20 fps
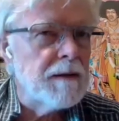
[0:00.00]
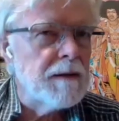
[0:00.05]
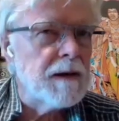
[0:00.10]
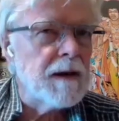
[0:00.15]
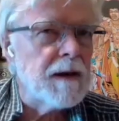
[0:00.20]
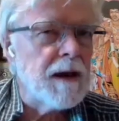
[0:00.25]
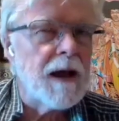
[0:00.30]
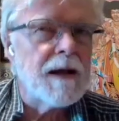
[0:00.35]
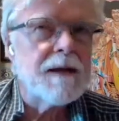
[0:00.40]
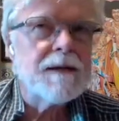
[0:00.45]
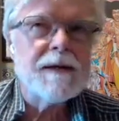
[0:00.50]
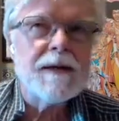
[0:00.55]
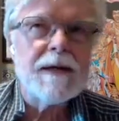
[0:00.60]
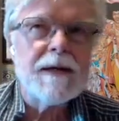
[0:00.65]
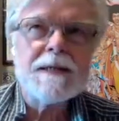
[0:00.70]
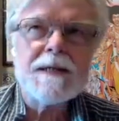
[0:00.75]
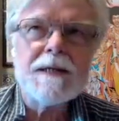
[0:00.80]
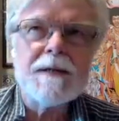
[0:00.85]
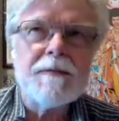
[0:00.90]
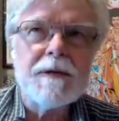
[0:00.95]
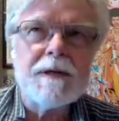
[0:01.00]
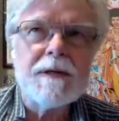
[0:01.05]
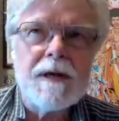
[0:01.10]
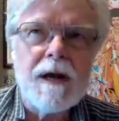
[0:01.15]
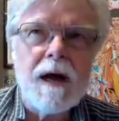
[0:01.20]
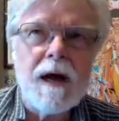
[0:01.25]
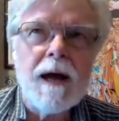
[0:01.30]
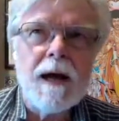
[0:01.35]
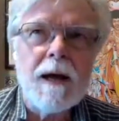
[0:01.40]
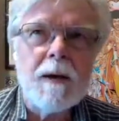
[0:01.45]
the context of the
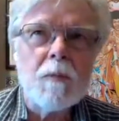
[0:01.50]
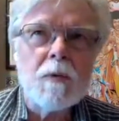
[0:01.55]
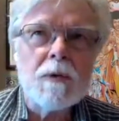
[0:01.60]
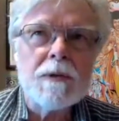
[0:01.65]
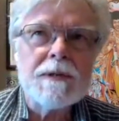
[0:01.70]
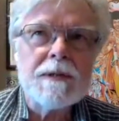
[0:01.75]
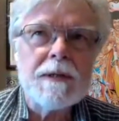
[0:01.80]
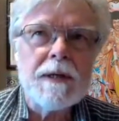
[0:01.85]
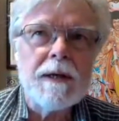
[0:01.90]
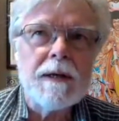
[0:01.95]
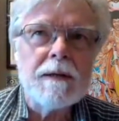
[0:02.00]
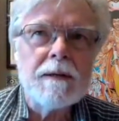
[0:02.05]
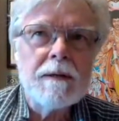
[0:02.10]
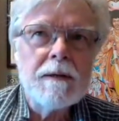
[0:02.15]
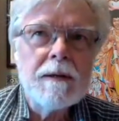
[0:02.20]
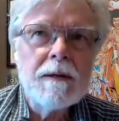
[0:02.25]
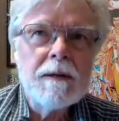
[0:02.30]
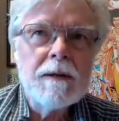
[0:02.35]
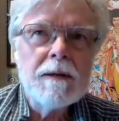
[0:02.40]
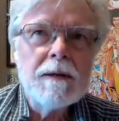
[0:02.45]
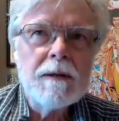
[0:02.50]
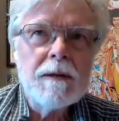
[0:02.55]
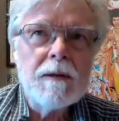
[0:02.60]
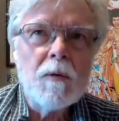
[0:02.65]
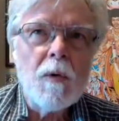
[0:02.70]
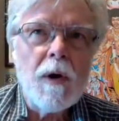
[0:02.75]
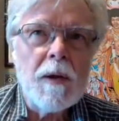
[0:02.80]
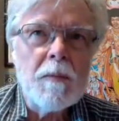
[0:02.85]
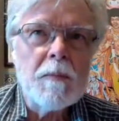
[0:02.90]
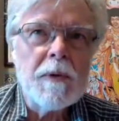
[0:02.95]
time was that the
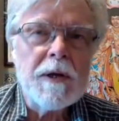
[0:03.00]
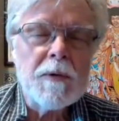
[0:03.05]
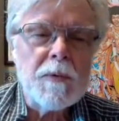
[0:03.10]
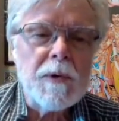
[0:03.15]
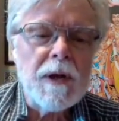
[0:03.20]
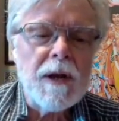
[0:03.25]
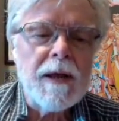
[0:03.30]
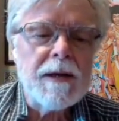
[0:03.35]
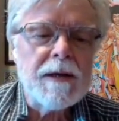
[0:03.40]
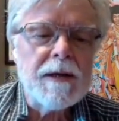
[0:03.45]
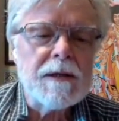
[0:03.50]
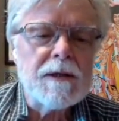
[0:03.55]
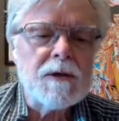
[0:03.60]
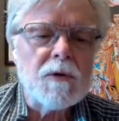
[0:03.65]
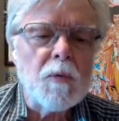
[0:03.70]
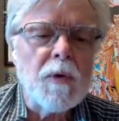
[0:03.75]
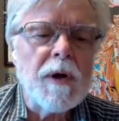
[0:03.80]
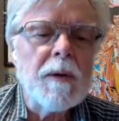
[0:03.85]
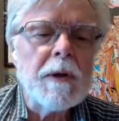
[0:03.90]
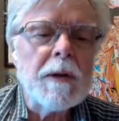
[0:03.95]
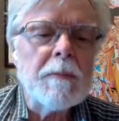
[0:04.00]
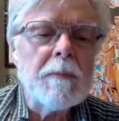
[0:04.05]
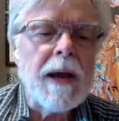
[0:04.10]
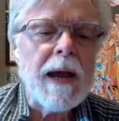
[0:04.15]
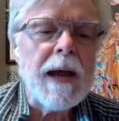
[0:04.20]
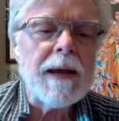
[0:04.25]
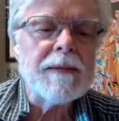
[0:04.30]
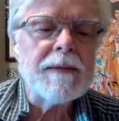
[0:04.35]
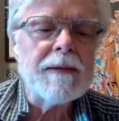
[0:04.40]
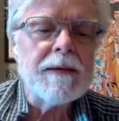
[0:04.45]
way men related to women
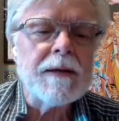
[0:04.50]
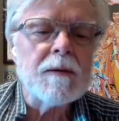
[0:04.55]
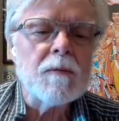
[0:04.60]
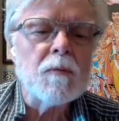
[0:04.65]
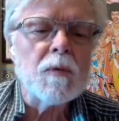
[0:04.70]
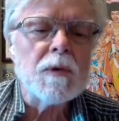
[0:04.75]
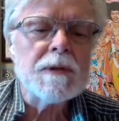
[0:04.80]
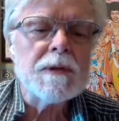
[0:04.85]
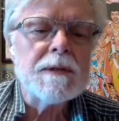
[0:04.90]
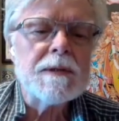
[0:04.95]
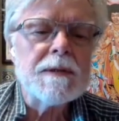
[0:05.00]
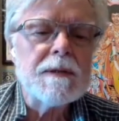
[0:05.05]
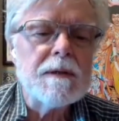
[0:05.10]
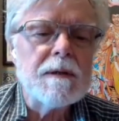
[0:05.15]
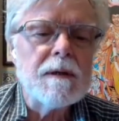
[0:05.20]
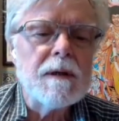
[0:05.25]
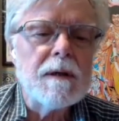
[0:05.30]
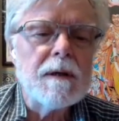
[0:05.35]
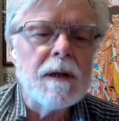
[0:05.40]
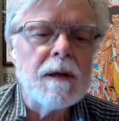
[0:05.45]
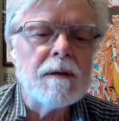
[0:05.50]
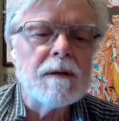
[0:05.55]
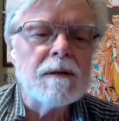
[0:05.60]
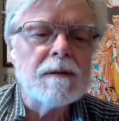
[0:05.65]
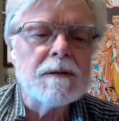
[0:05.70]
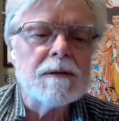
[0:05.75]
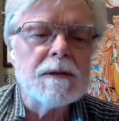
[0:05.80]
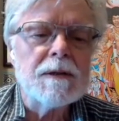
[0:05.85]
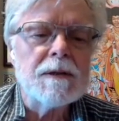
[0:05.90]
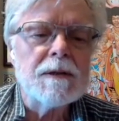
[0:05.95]
back then was a
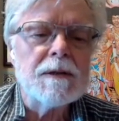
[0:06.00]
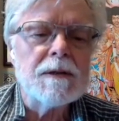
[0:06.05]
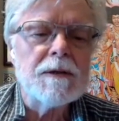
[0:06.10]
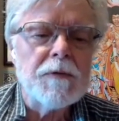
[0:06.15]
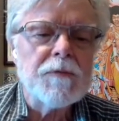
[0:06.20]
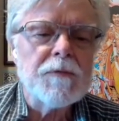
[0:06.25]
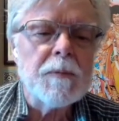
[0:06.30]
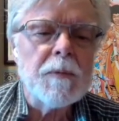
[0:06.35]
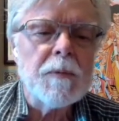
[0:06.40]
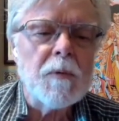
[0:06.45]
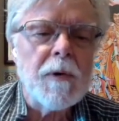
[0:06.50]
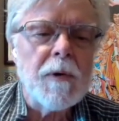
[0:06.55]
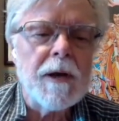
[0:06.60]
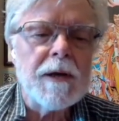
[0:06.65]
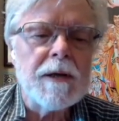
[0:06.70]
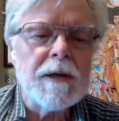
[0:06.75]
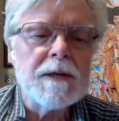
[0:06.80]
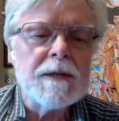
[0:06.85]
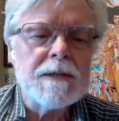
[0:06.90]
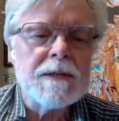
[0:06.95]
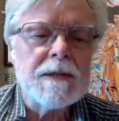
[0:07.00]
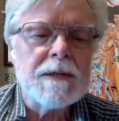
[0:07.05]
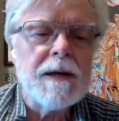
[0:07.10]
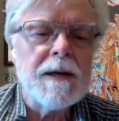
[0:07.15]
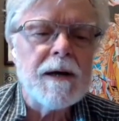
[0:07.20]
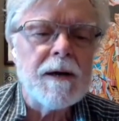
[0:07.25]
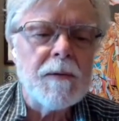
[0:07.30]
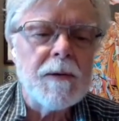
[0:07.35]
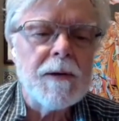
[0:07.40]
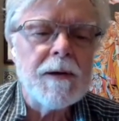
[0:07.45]
little different from the way it is
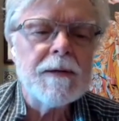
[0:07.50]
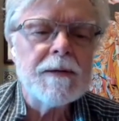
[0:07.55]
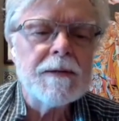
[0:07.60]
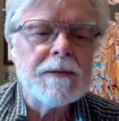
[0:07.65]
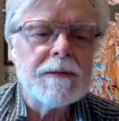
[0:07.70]
now, right?